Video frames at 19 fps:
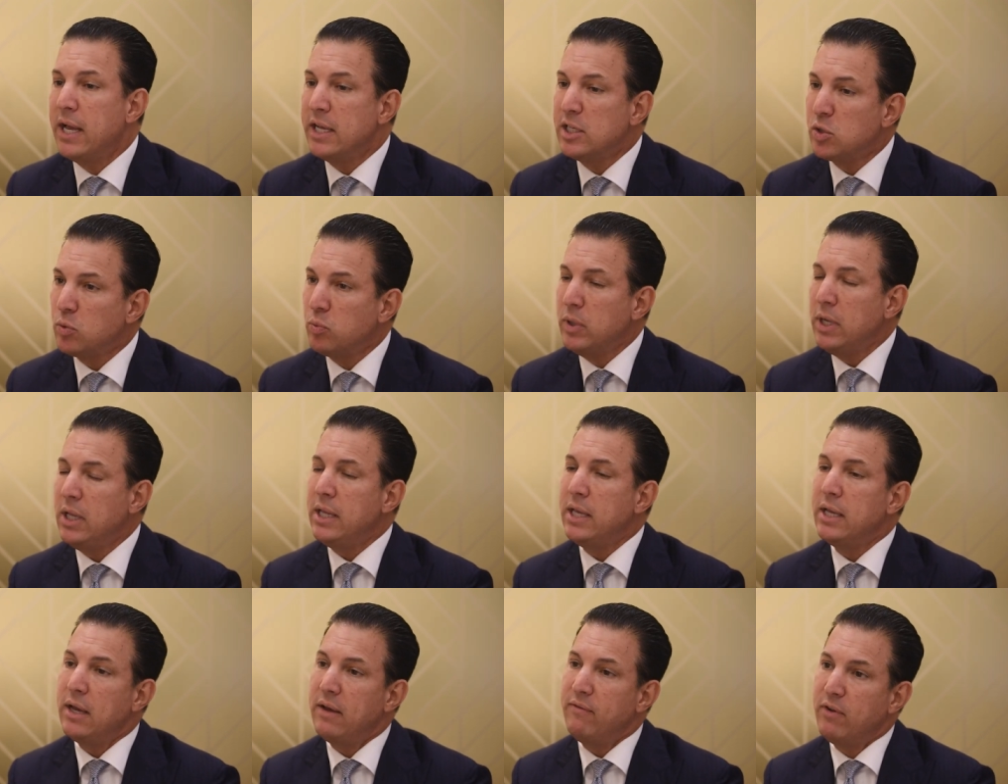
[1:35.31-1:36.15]
it's
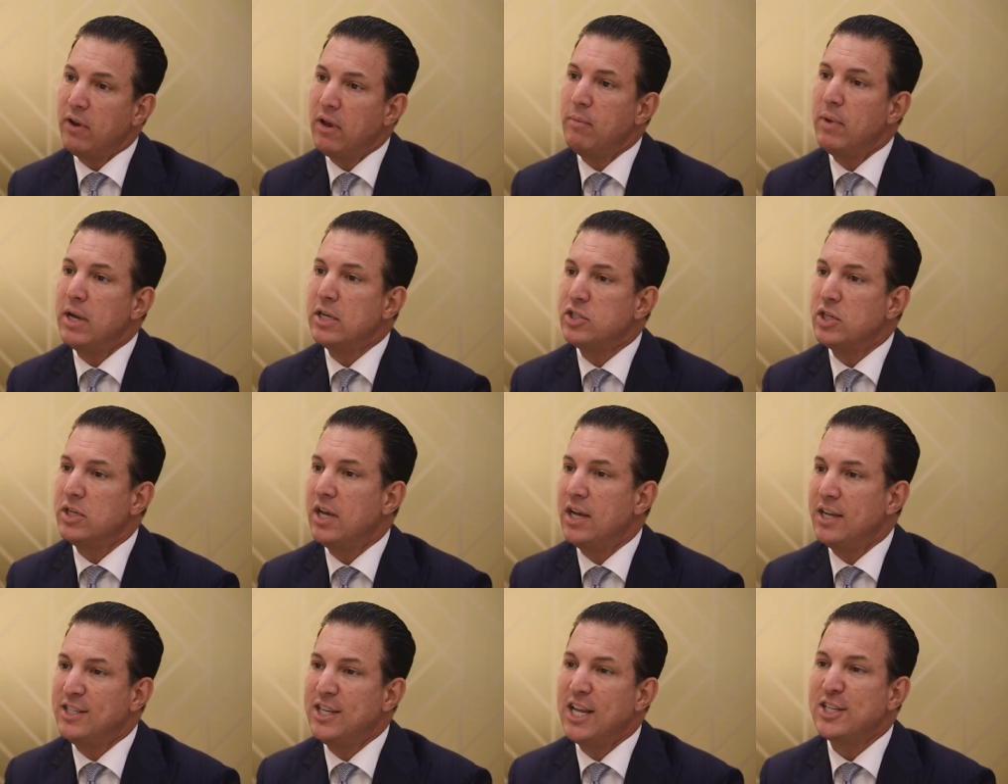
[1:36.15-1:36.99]
really very much
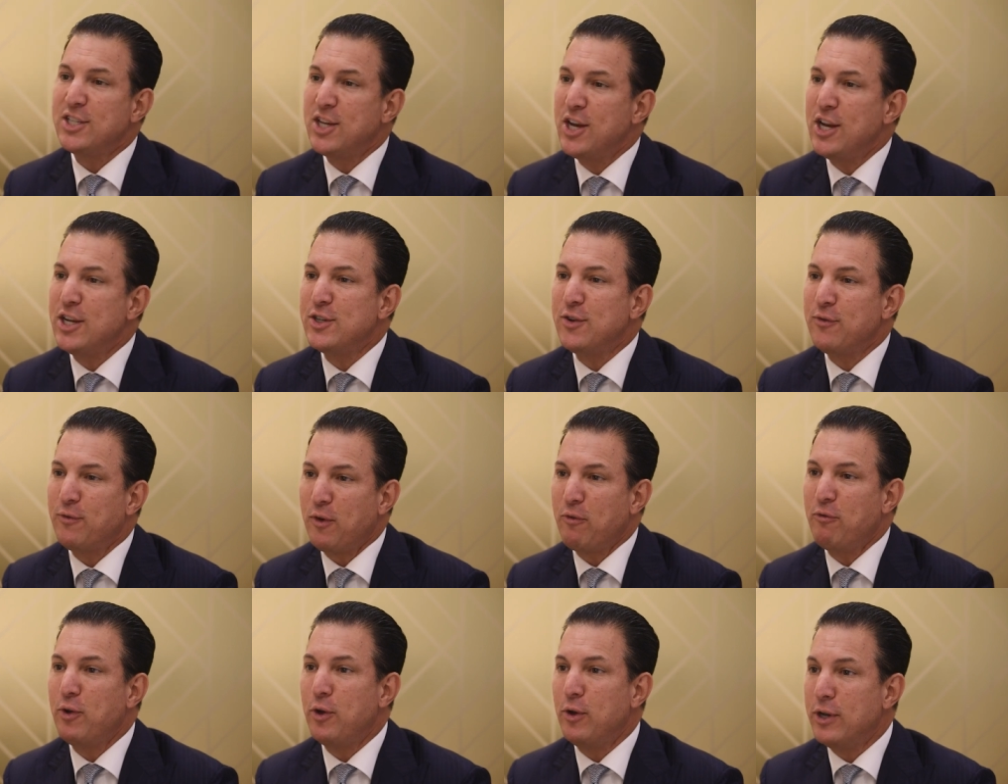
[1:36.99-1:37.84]
a destination for
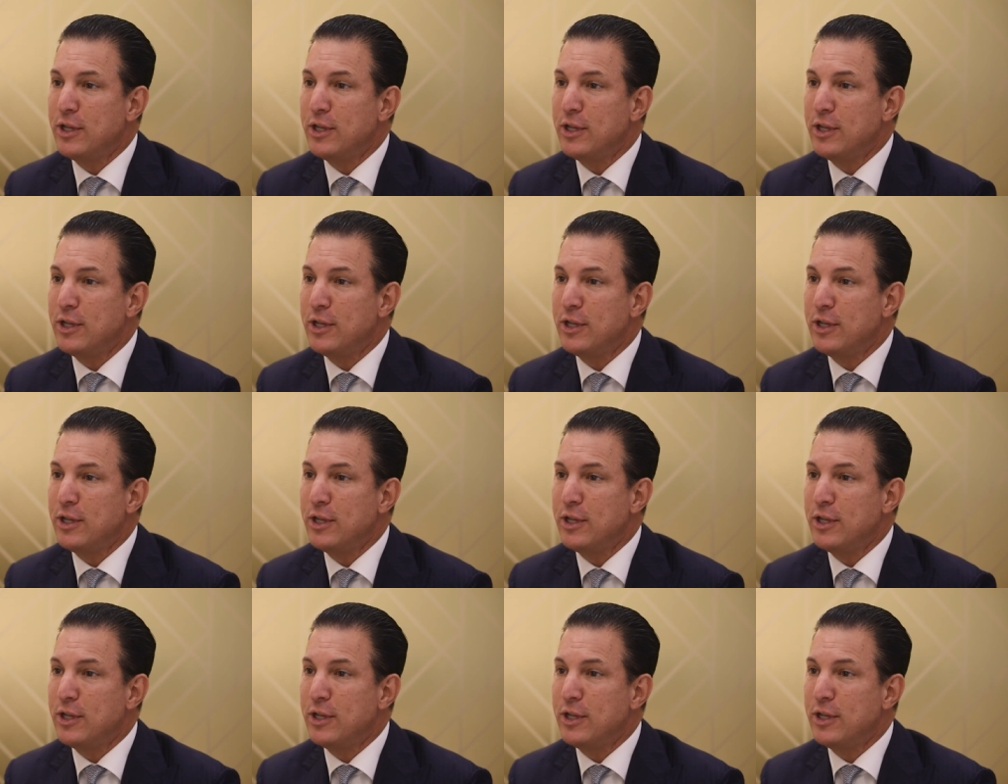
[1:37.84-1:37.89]
food.